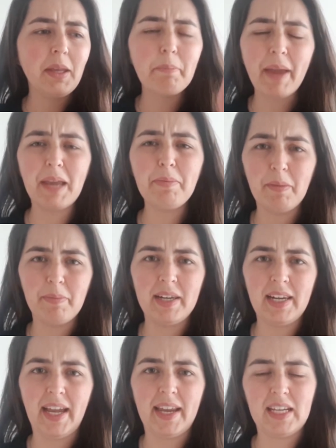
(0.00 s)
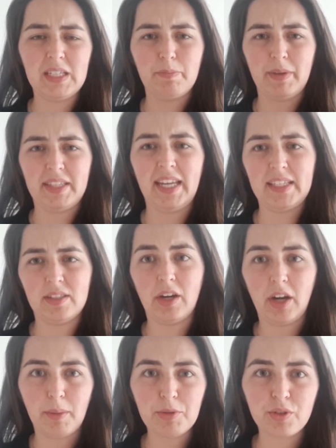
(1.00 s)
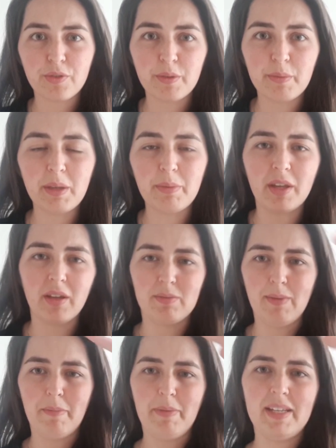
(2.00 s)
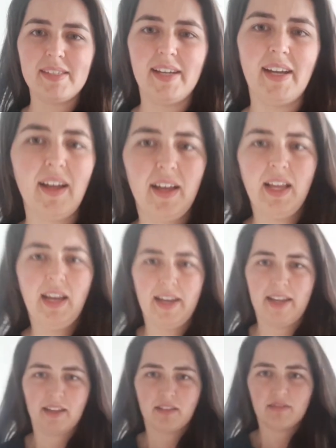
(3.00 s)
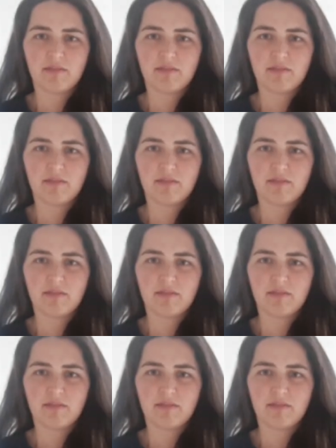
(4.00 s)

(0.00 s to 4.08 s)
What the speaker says: paper bin liners, but that is not an option for me because my bins are like